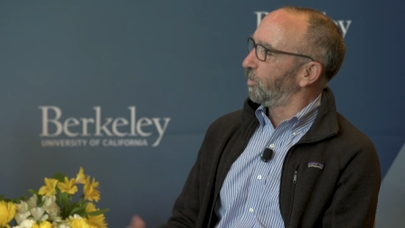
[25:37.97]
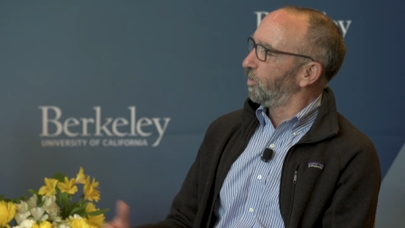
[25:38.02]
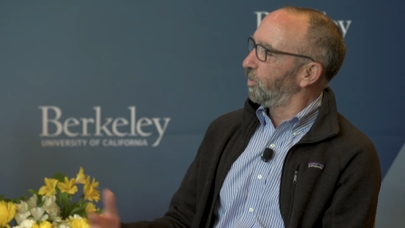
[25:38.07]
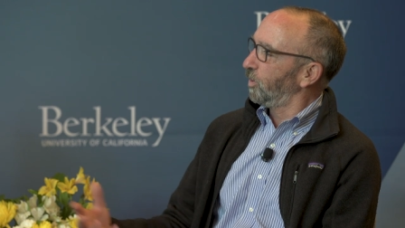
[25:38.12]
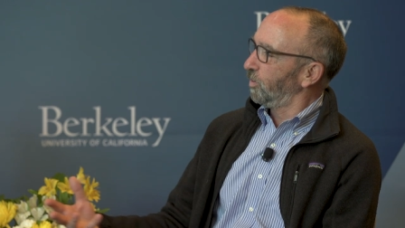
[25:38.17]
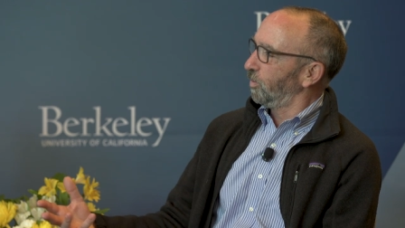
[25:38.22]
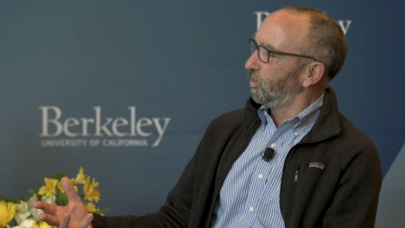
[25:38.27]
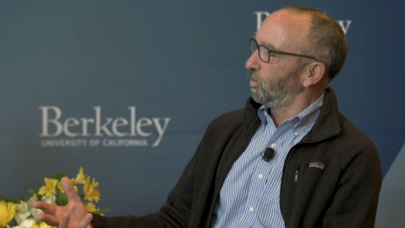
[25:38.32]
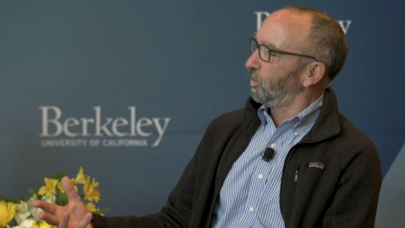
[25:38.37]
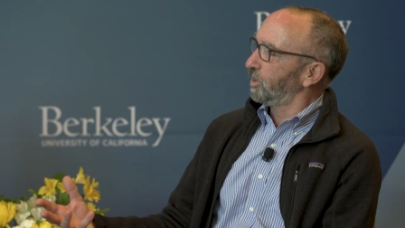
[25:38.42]

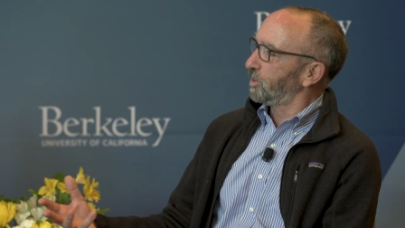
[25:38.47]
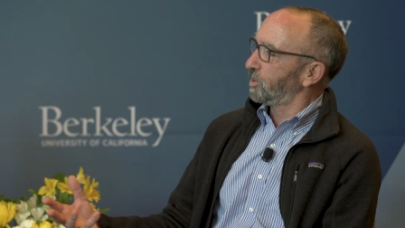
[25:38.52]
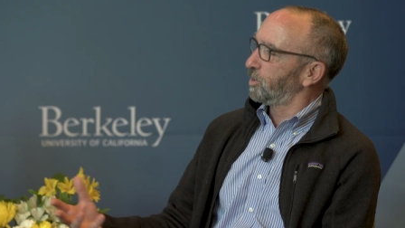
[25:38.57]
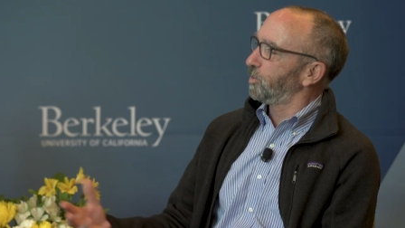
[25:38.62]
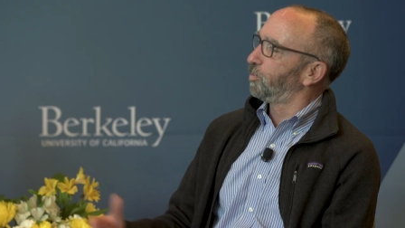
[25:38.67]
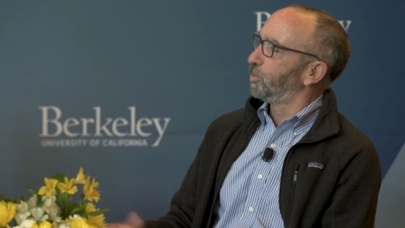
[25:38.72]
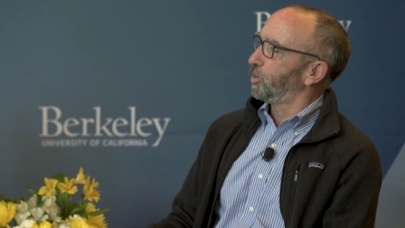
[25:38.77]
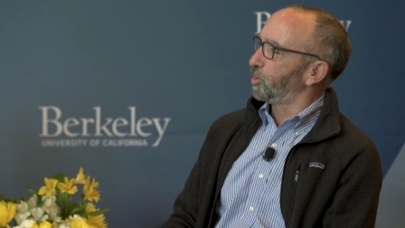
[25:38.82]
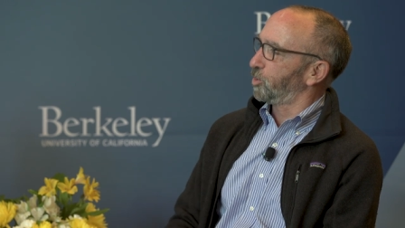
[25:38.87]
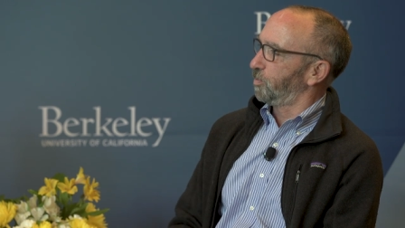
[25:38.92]
What's
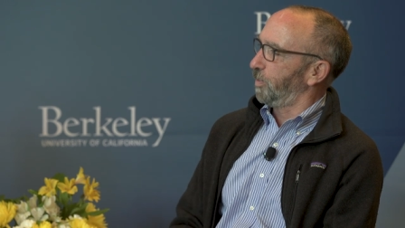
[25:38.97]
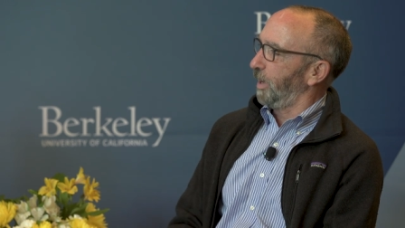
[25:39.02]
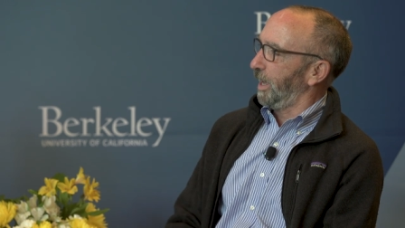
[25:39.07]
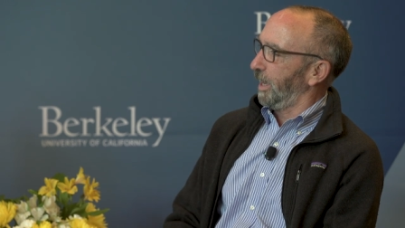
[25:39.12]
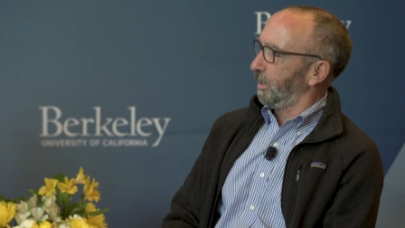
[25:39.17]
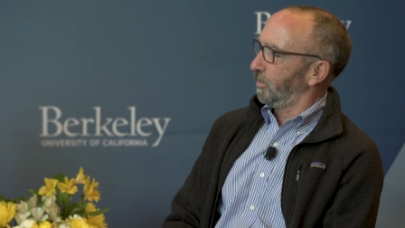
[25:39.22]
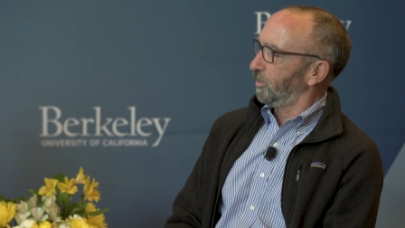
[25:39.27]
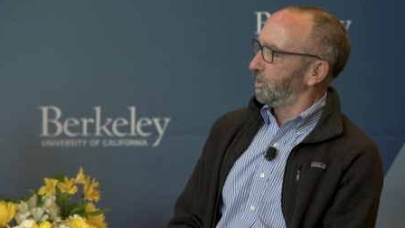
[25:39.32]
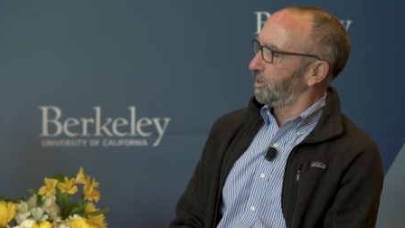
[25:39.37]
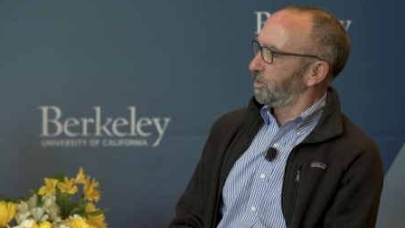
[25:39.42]
the
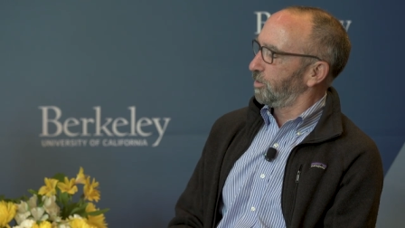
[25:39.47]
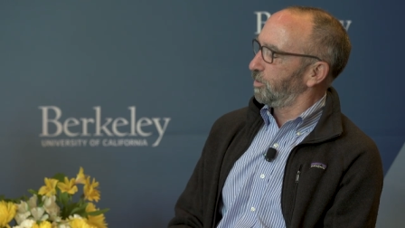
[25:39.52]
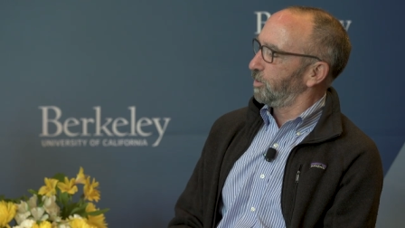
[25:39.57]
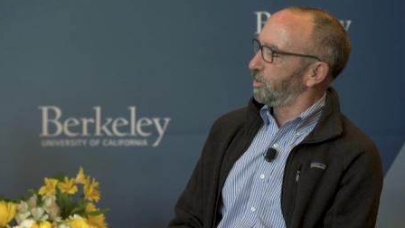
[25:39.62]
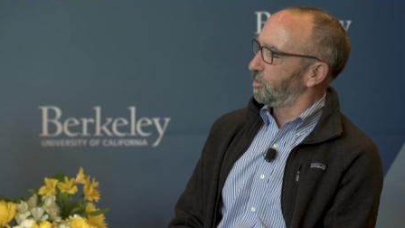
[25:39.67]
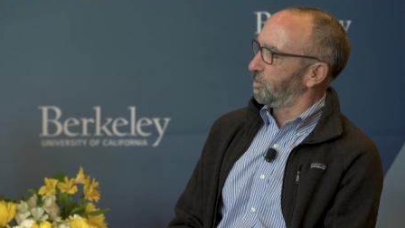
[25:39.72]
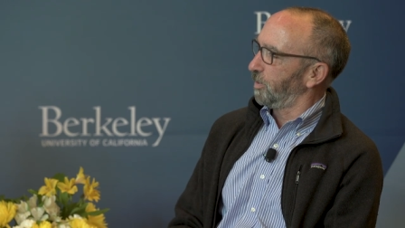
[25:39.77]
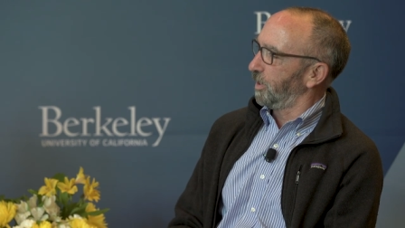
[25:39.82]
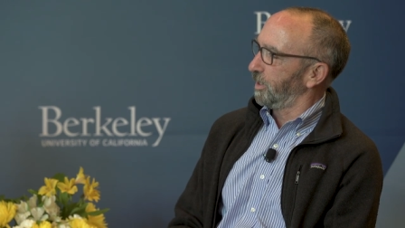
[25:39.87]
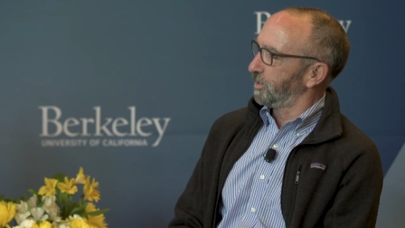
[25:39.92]
pushback? What's the
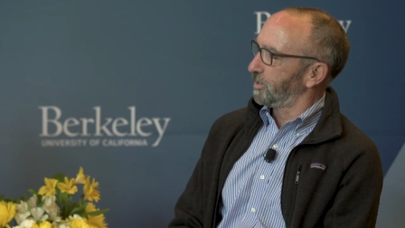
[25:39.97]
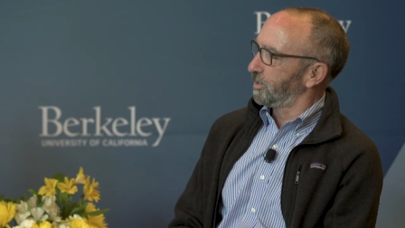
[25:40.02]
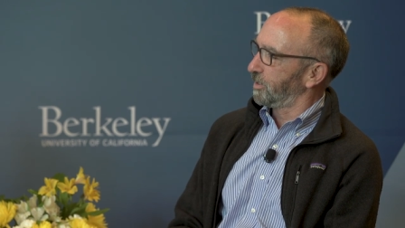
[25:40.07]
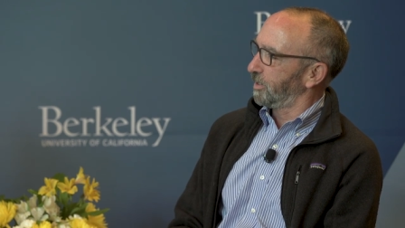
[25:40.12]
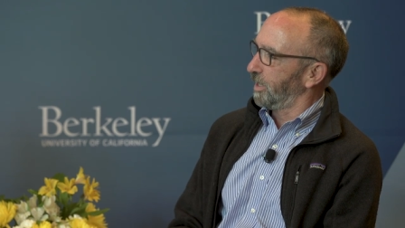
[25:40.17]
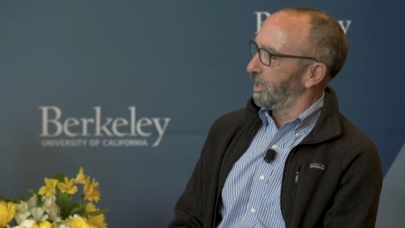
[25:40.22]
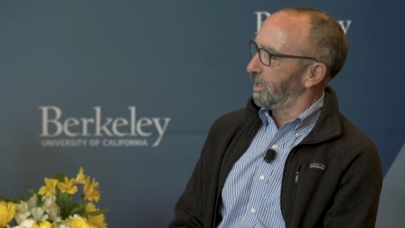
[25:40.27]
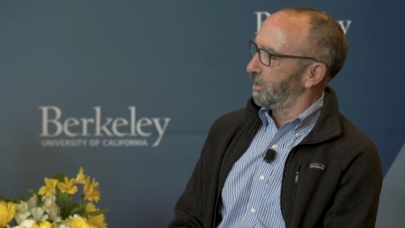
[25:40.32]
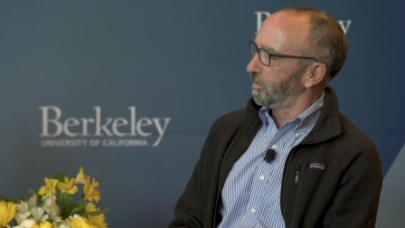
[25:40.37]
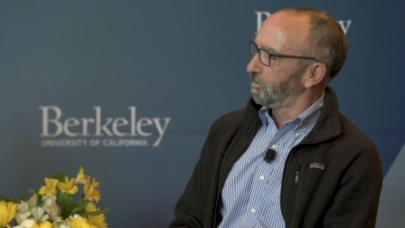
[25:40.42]
response to
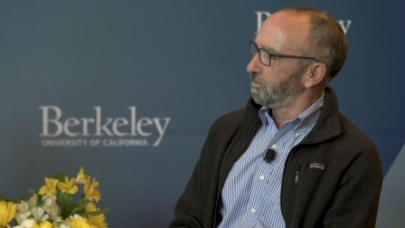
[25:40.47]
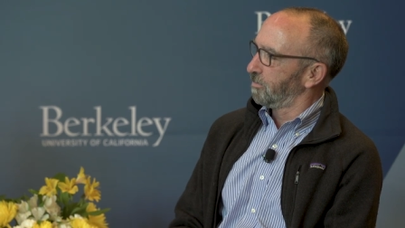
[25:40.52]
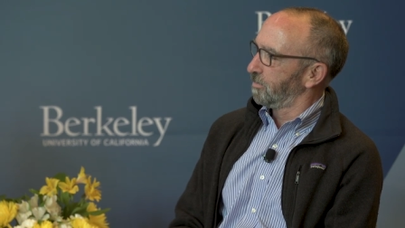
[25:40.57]
that?